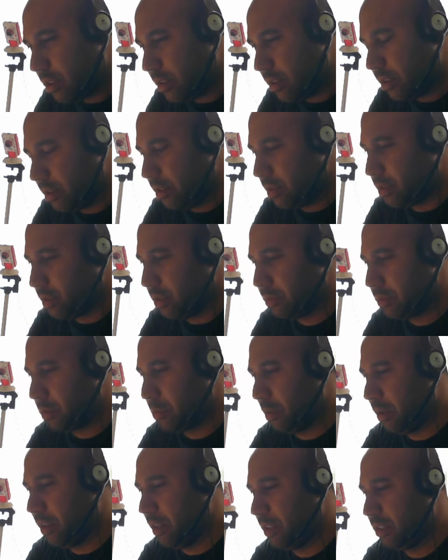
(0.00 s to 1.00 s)
there's some
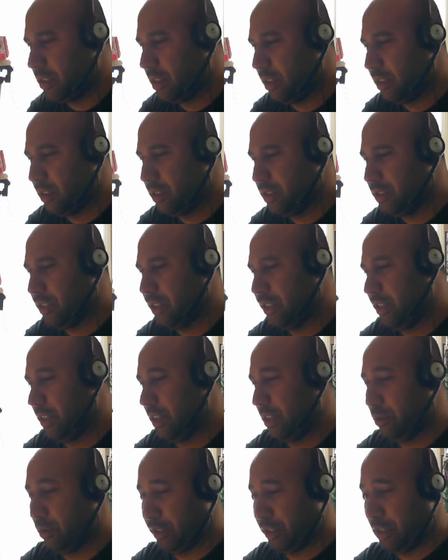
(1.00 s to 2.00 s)
smartass out there saying, yeah,
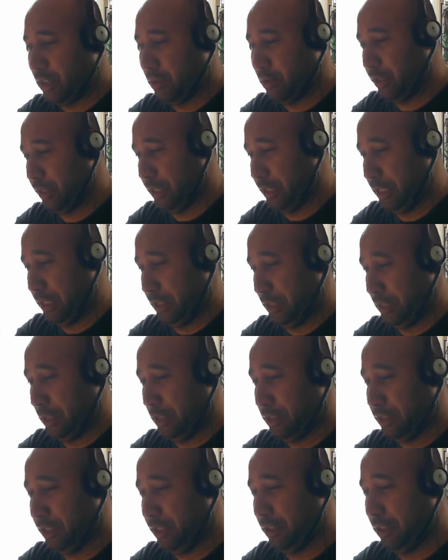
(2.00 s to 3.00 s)
well, you're not really good at
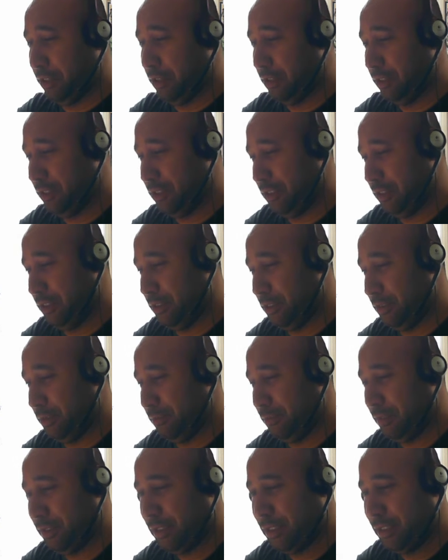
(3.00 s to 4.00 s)
this either, so,
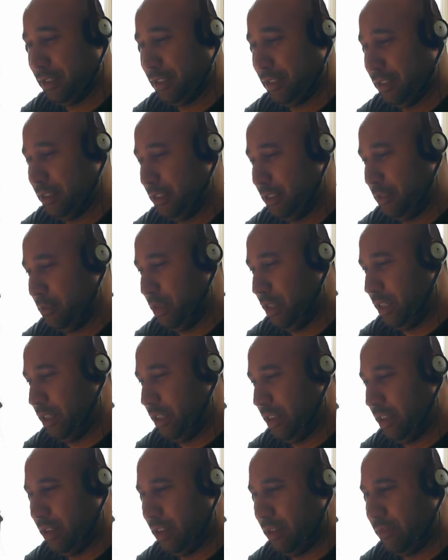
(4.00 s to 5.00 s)
but,
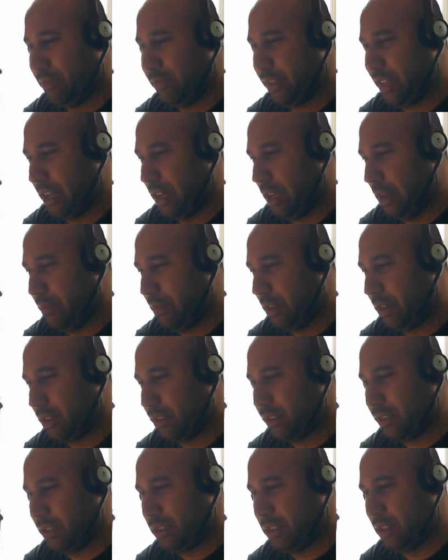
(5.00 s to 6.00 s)
yeah, I'm not
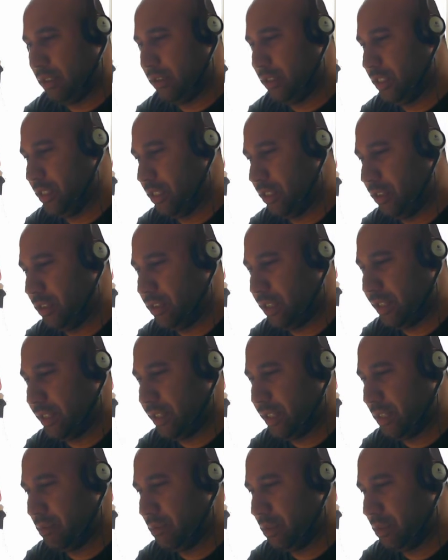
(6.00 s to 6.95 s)
going to sell insurance anytime